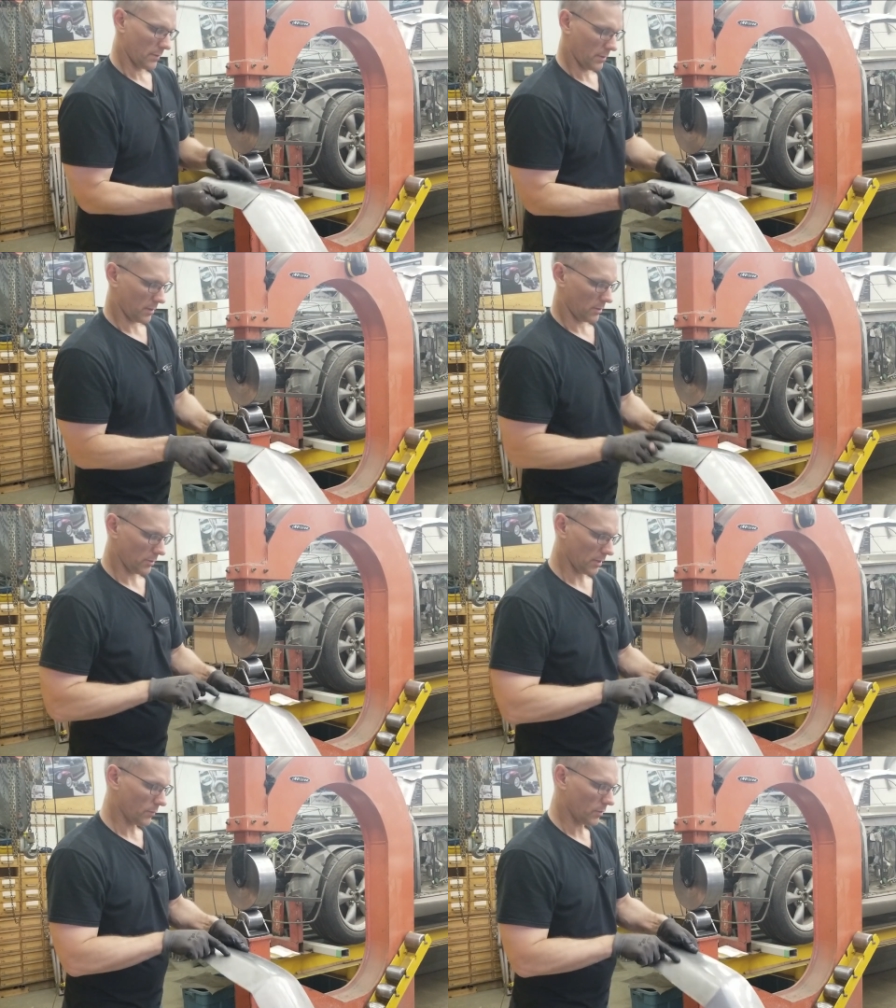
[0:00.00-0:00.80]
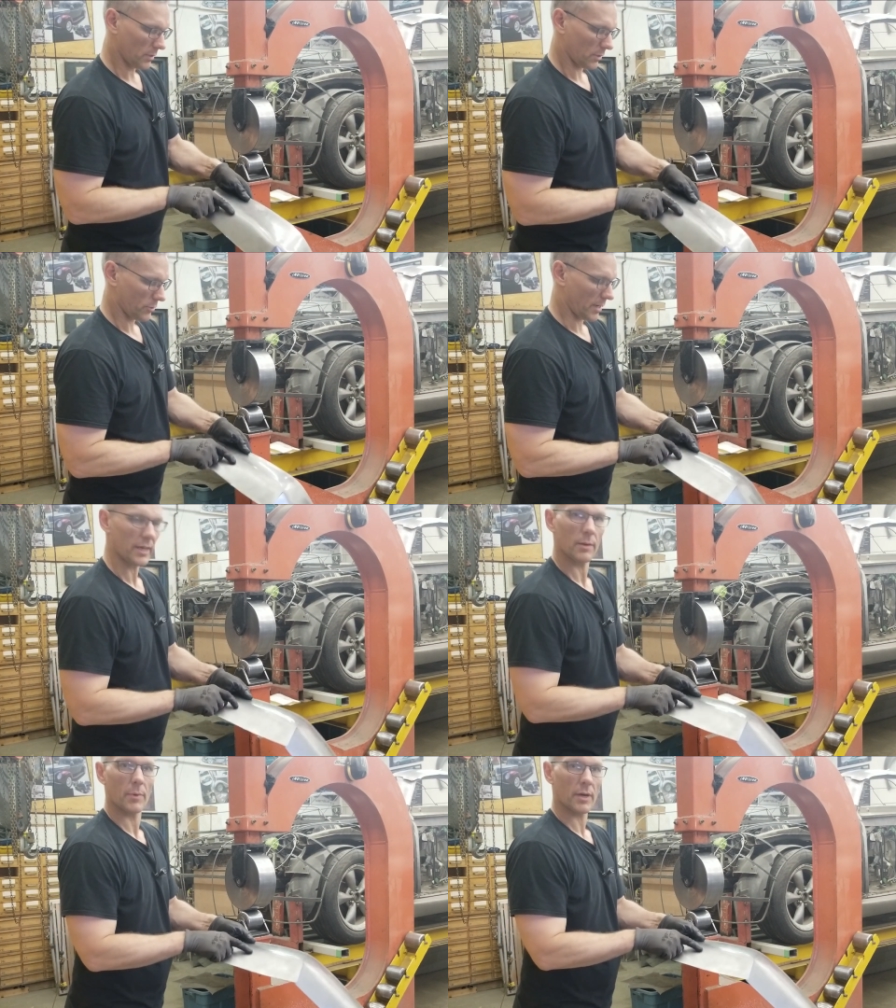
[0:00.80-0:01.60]
I do have one little
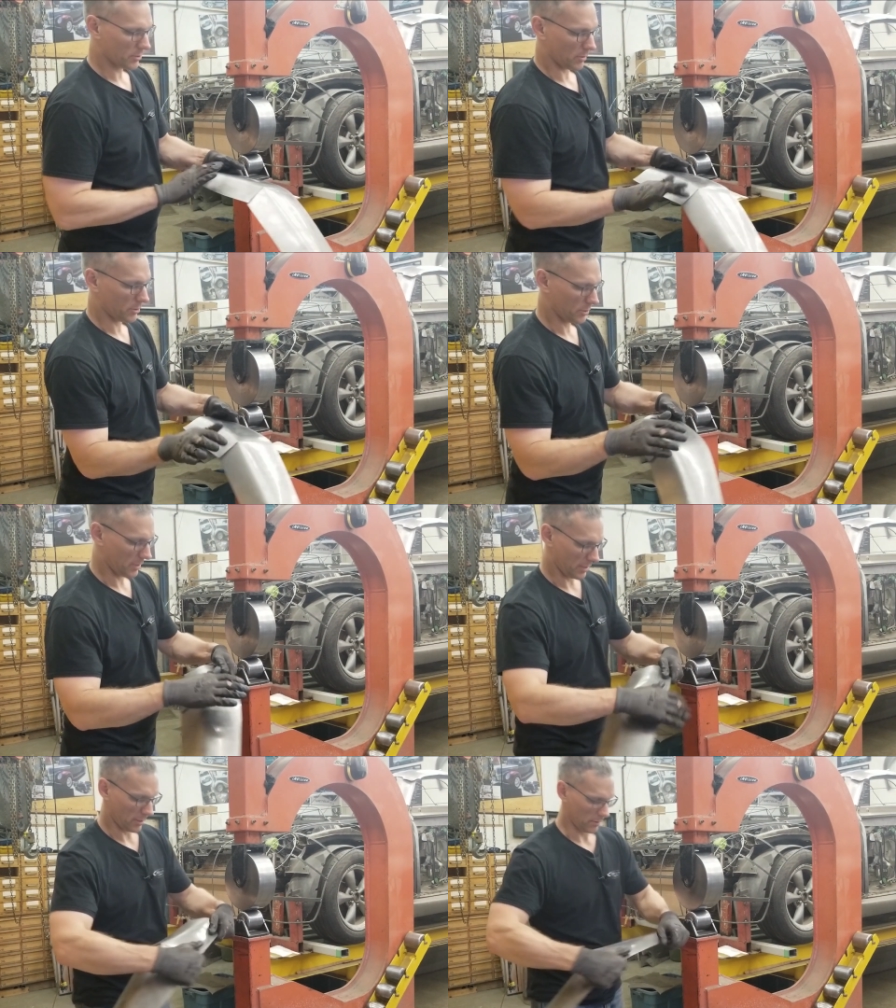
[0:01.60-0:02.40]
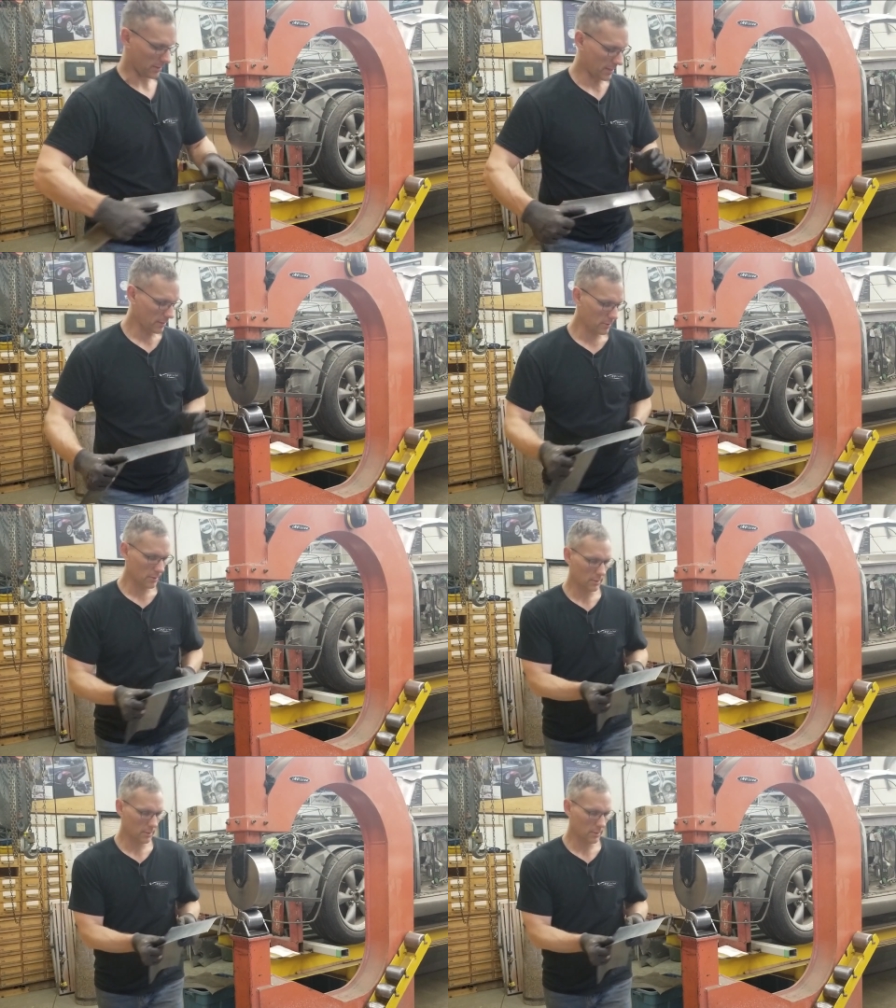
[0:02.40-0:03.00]
tracking mark, so I'll just take care of that.